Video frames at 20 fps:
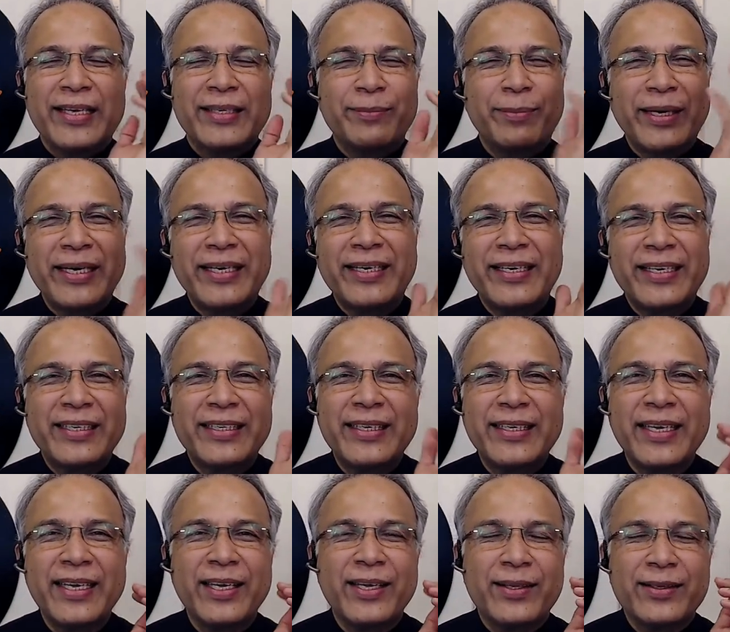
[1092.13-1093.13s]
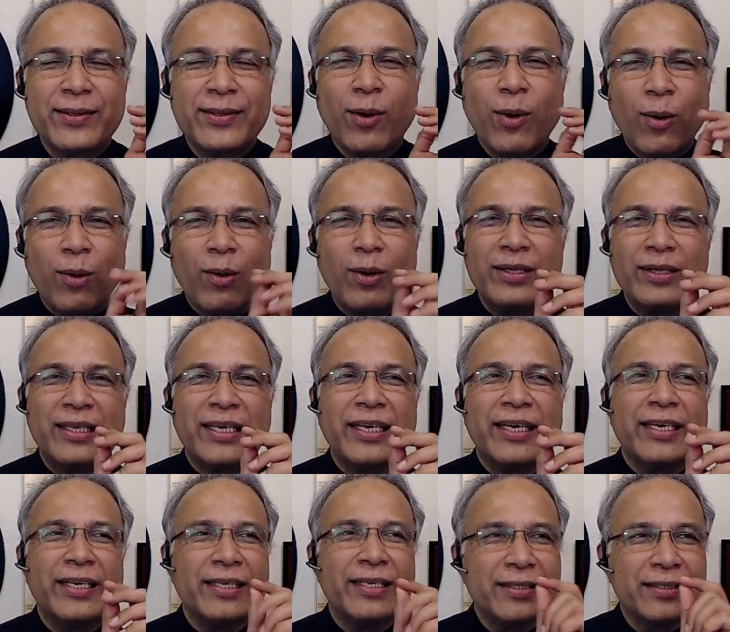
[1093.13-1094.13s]
But the whole
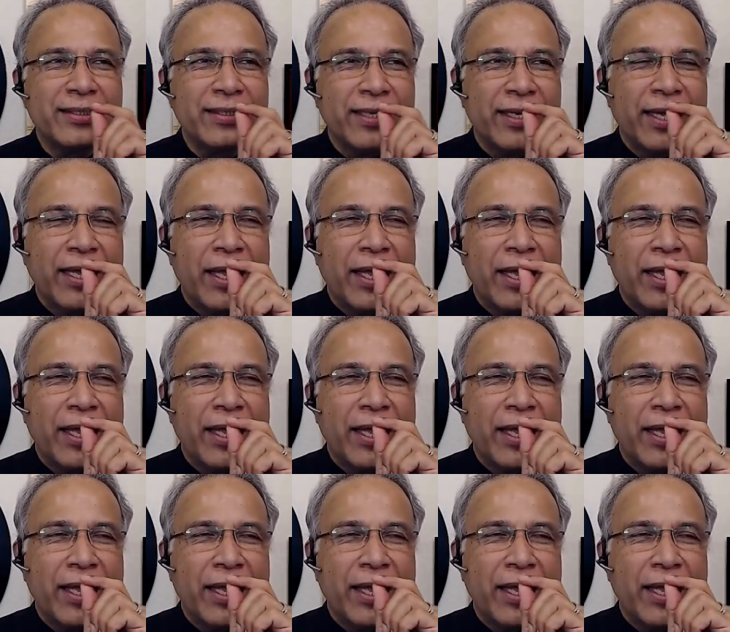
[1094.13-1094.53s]
thing is,